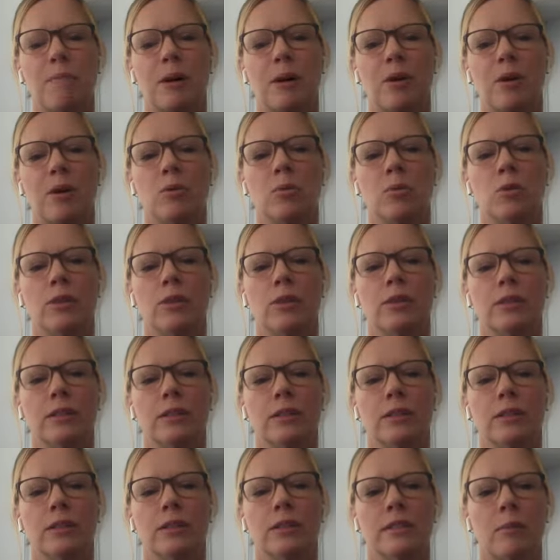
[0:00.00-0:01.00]
My whole
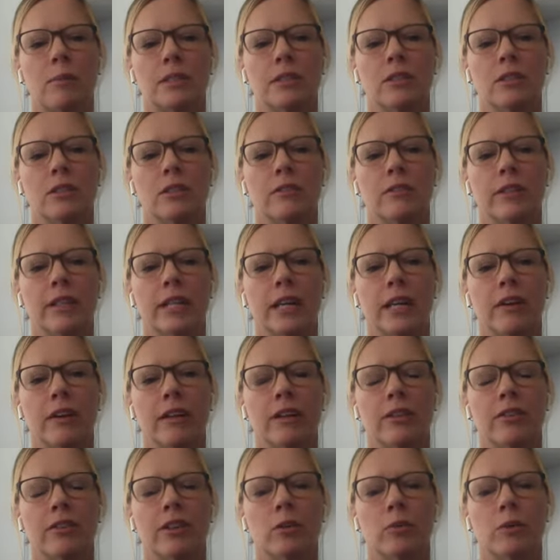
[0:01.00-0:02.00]
world is topsy-turvy
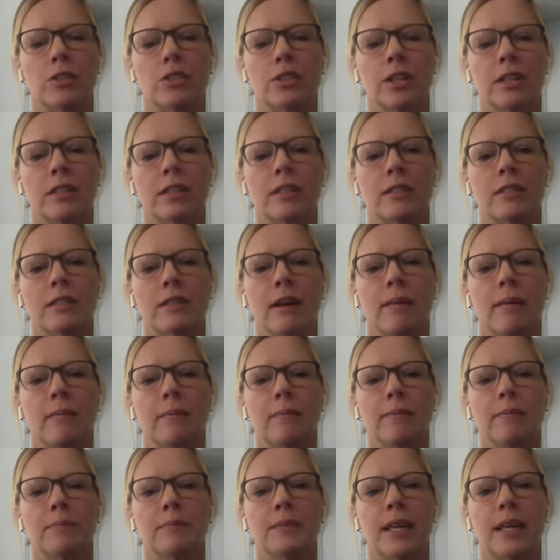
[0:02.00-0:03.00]
now. I don't know which end is
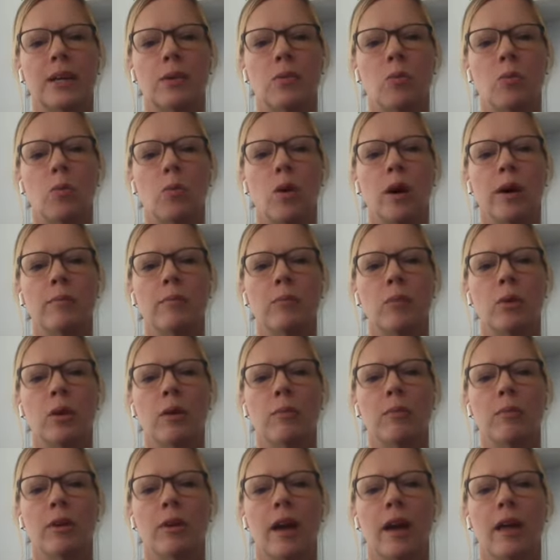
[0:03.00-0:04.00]
up. Take one
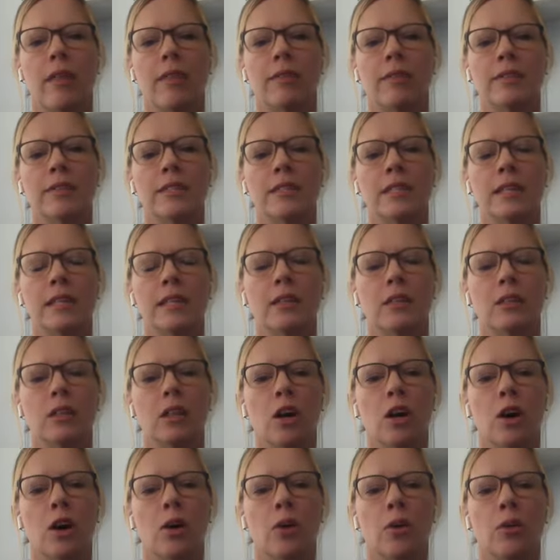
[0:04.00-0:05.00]
more breath, sit
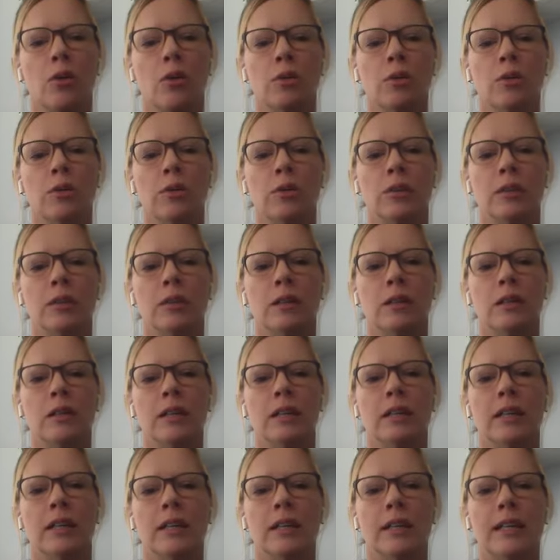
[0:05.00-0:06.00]
low,
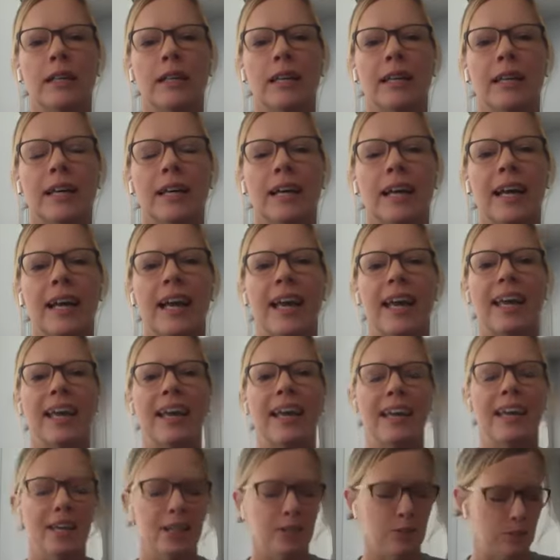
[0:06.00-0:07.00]

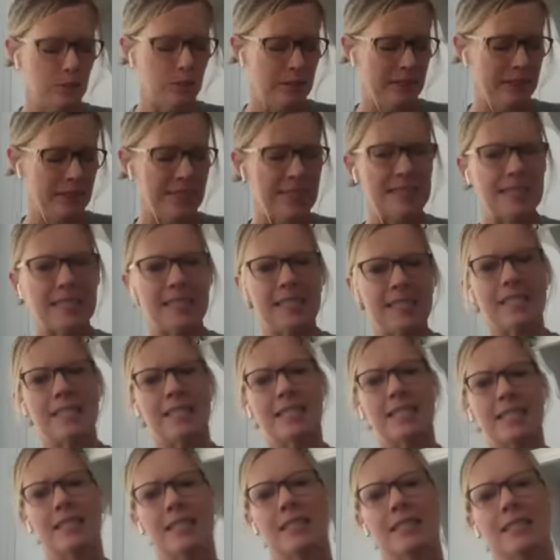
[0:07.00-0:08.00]
and release.
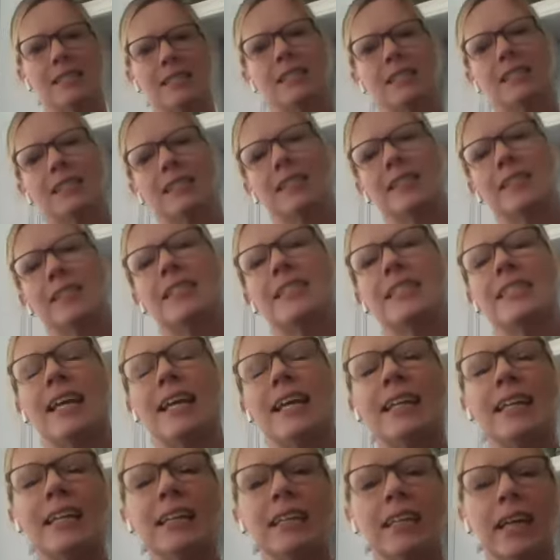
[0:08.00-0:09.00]

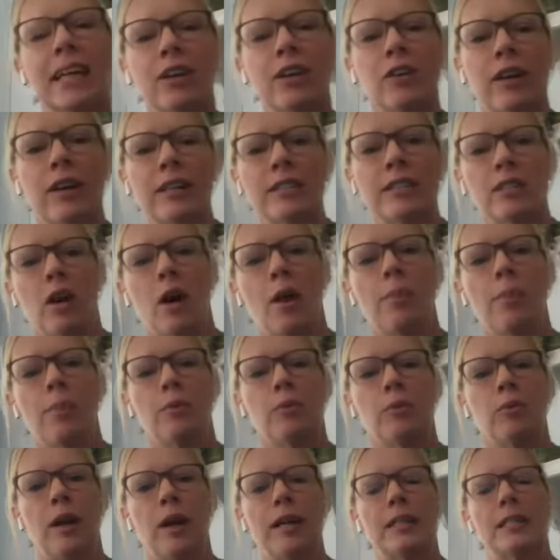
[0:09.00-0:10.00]
Standing leg raise on
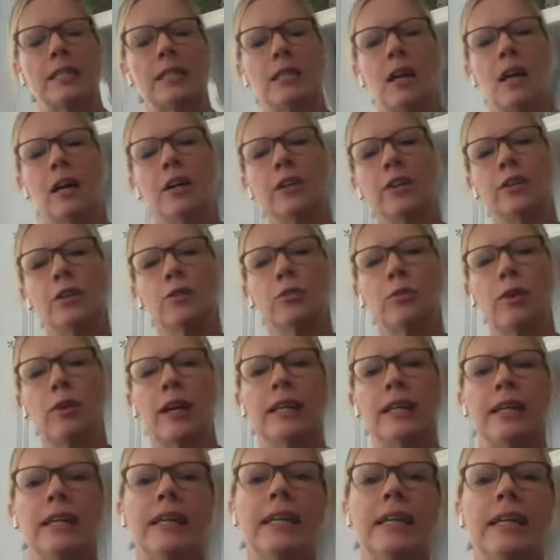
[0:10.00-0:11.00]
the right. Hug your
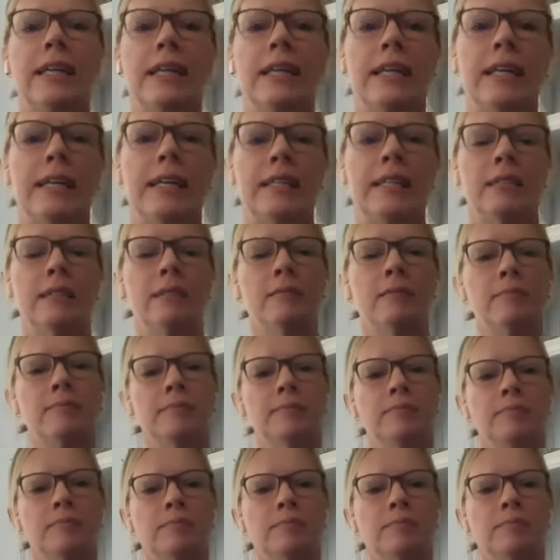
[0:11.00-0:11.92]
right knee in.